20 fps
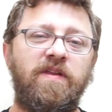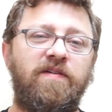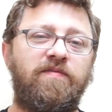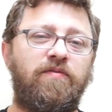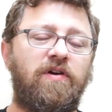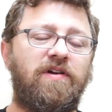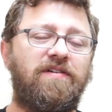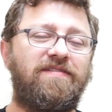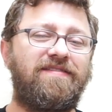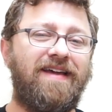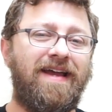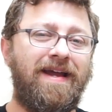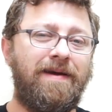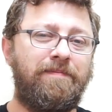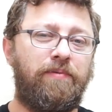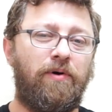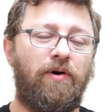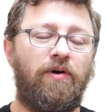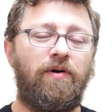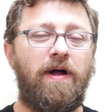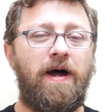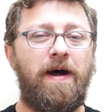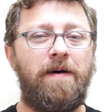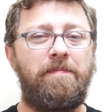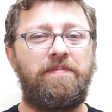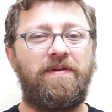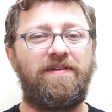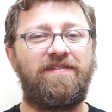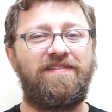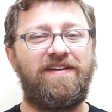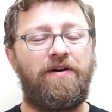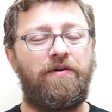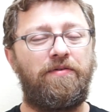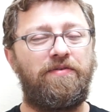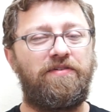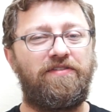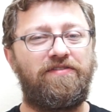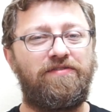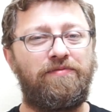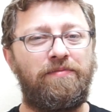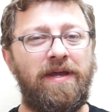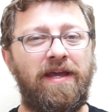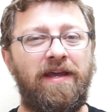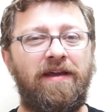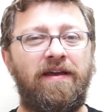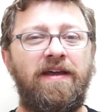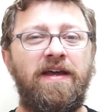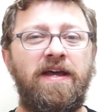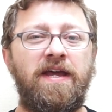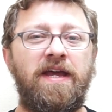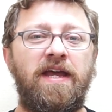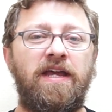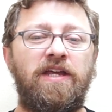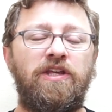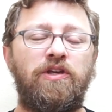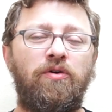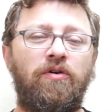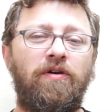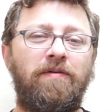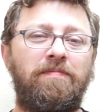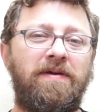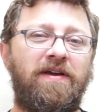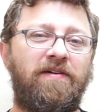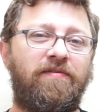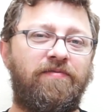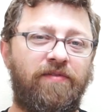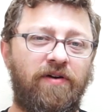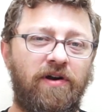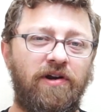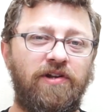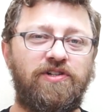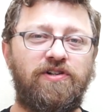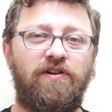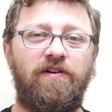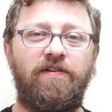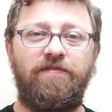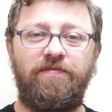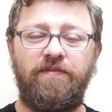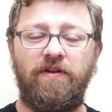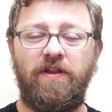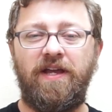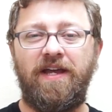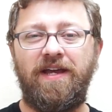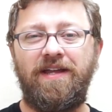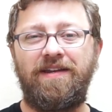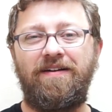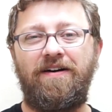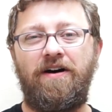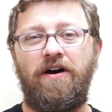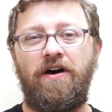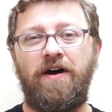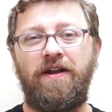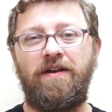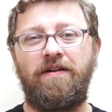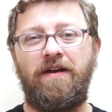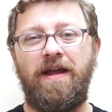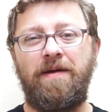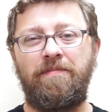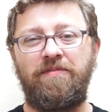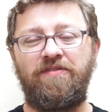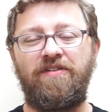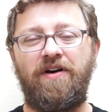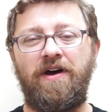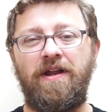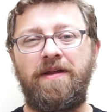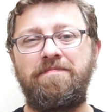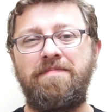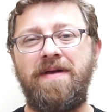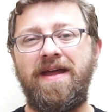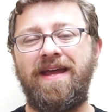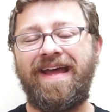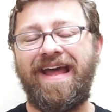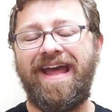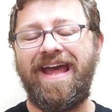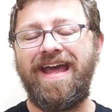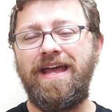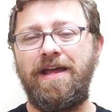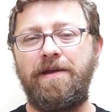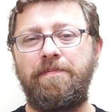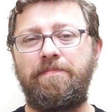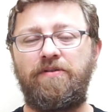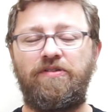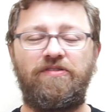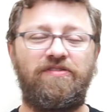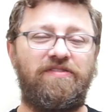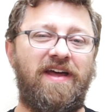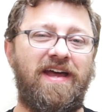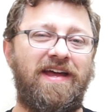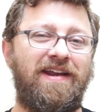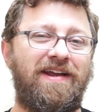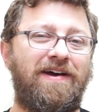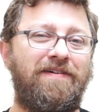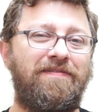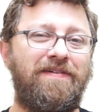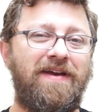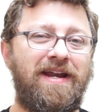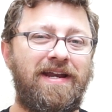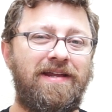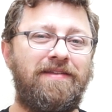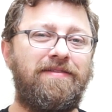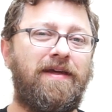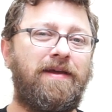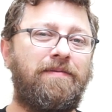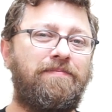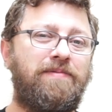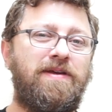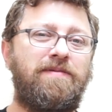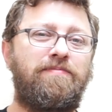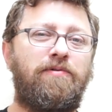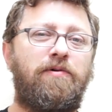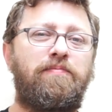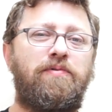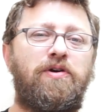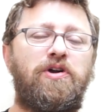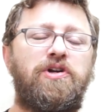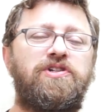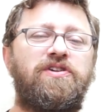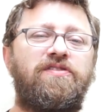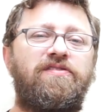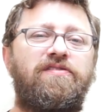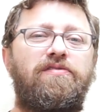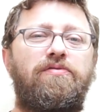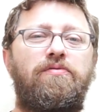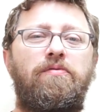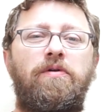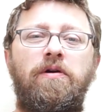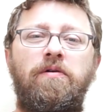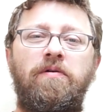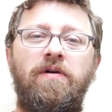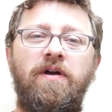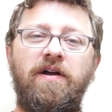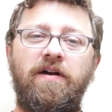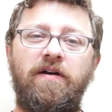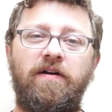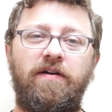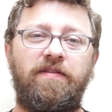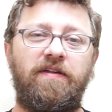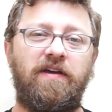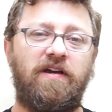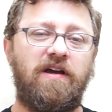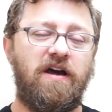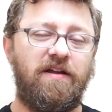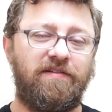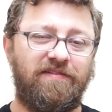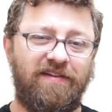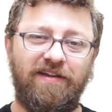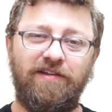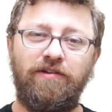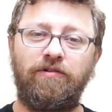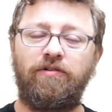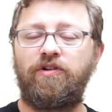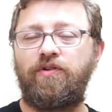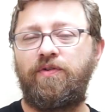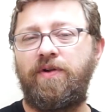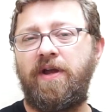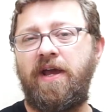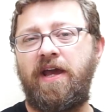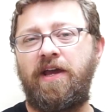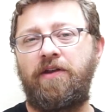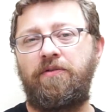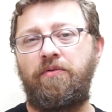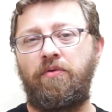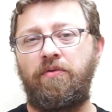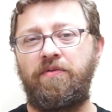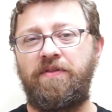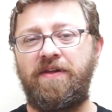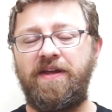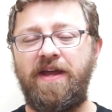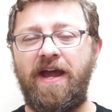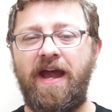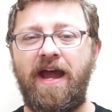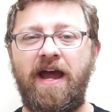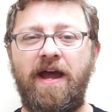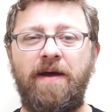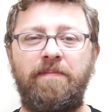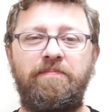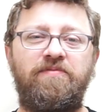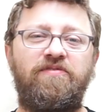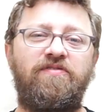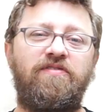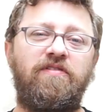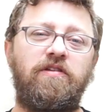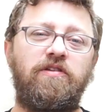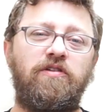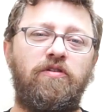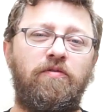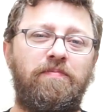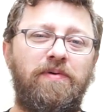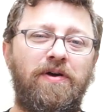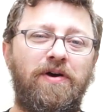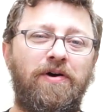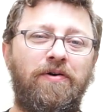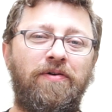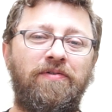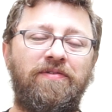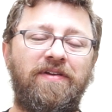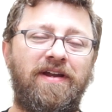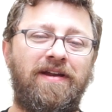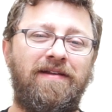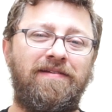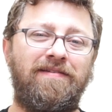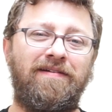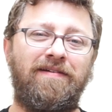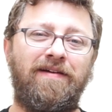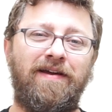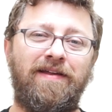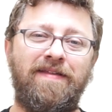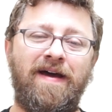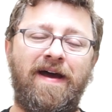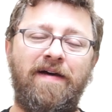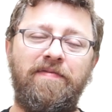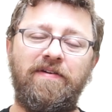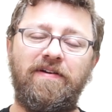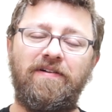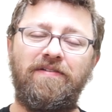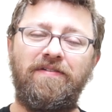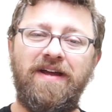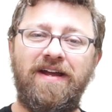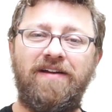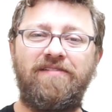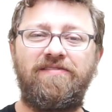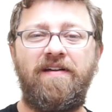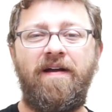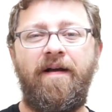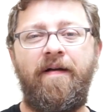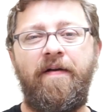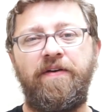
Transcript: For example, up until this week, you could be a furniture affiliate on Amazon and make 8% of anything people purchase through the content you create or the apps you build, anything like that that links